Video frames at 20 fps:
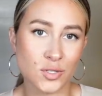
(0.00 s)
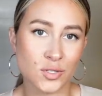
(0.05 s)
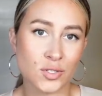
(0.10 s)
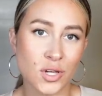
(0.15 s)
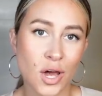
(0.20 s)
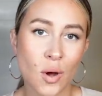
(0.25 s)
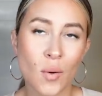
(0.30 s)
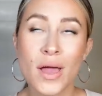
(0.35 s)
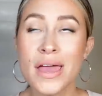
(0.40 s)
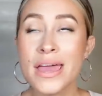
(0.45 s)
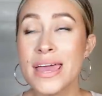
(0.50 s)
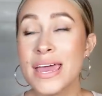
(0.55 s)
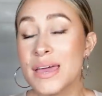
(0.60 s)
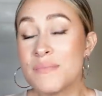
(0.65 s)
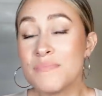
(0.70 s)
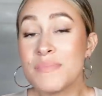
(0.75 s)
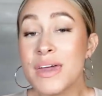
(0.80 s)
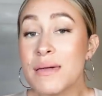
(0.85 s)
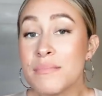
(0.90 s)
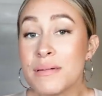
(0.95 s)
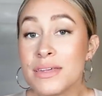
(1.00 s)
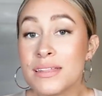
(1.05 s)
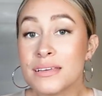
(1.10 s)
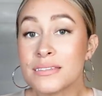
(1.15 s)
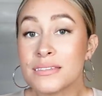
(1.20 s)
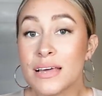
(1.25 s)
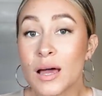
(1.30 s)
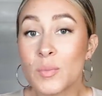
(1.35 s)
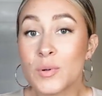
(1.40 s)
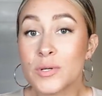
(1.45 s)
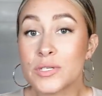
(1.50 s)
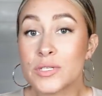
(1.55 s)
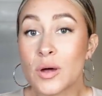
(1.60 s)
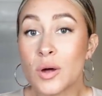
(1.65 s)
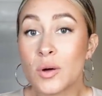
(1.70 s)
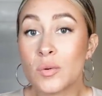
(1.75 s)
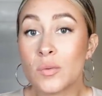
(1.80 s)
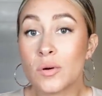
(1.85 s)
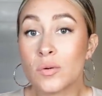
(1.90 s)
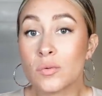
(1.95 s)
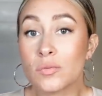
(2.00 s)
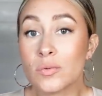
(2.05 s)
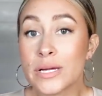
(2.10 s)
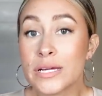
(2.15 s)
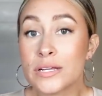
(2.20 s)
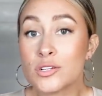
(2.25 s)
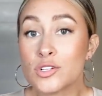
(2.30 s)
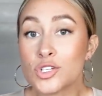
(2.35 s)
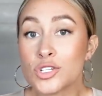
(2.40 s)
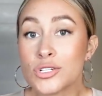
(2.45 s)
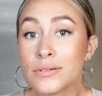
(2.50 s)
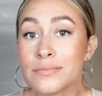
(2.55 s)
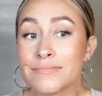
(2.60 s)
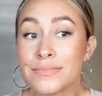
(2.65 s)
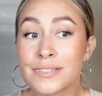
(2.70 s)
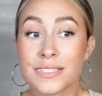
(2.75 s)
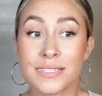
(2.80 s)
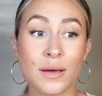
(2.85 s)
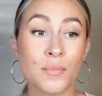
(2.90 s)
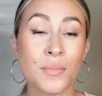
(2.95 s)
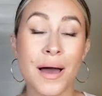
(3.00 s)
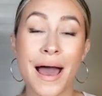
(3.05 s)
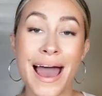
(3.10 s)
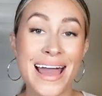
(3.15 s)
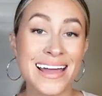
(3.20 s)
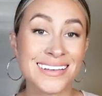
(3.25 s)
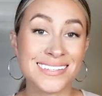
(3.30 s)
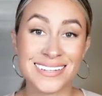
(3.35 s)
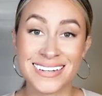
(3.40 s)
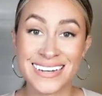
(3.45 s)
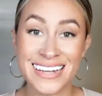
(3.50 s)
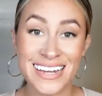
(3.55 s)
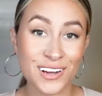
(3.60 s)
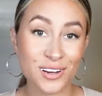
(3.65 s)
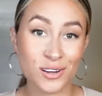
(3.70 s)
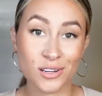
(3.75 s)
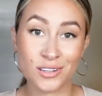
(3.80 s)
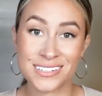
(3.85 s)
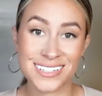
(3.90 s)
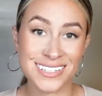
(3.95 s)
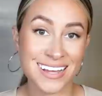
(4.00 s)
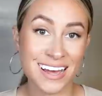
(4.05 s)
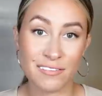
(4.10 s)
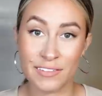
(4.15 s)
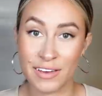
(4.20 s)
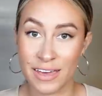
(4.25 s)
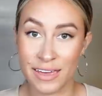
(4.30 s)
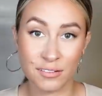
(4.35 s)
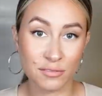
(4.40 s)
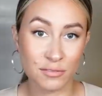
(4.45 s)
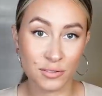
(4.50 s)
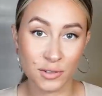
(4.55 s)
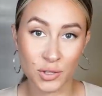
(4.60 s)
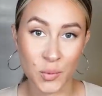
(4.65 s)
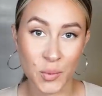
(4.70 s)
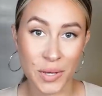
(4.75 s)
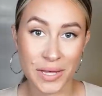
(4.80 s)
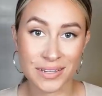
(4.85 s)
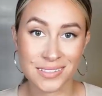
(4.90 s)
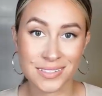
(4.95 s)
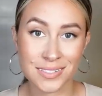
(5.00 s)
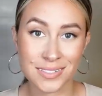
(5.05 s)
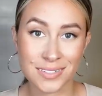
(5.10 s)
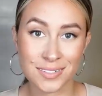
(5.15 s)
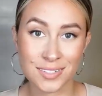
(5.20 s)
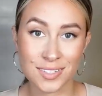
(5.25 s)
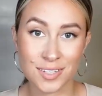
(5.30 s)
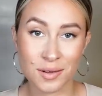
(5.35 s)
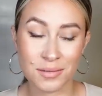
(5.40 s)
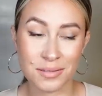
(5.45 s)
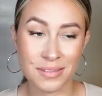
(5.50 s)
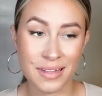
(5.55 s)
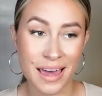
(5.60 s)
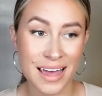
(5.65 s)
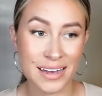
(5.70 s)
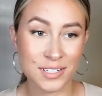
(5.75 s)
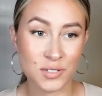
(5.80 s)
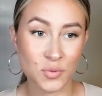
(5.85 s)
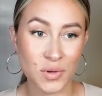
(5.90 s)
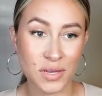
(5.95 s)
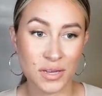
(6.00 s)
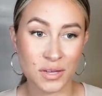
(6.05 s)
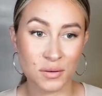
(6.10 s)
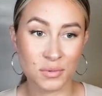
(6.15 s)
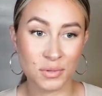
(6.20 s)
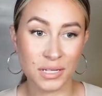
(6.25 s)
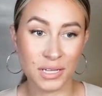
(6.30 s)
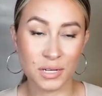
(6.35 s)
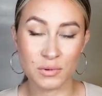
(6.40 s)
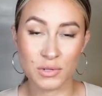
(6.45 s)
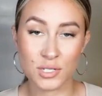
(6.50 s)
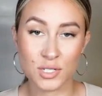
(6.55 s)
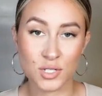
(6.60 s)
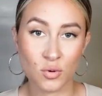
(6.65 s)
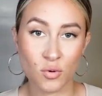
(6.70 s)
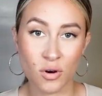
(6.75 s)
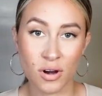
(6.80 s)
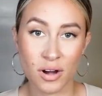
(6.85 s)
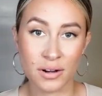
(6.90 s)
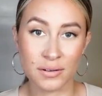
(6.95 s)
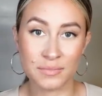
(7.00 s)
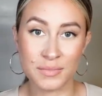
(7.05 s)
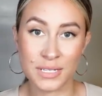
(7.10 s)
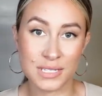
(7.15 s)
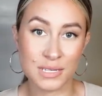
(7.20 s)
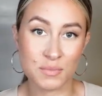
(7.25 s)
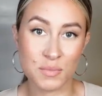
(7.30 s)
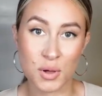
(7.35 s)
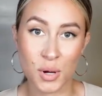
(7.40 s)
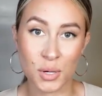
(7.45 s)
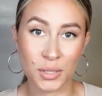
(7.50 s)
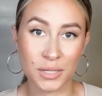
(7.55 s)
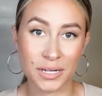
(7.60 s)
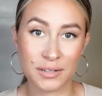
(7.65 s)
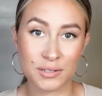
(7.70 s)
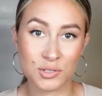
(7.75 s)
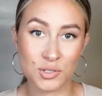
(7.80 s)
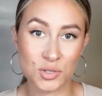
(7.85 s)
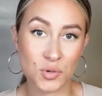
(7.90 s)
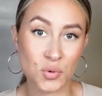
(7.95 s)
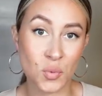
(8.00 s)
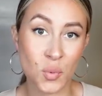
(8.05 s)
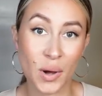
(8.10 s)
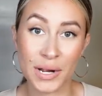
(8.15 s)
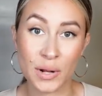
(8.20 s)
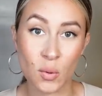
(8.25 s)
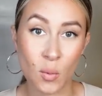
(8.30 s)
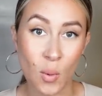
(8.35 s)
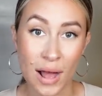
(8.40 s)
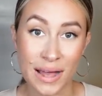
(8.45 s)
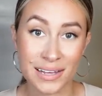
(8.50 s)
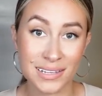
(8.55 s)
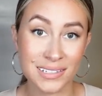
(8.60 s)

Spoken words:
So maybe this episode will reach some eyes and ears of influence so that we can really restore Miss America to what it was.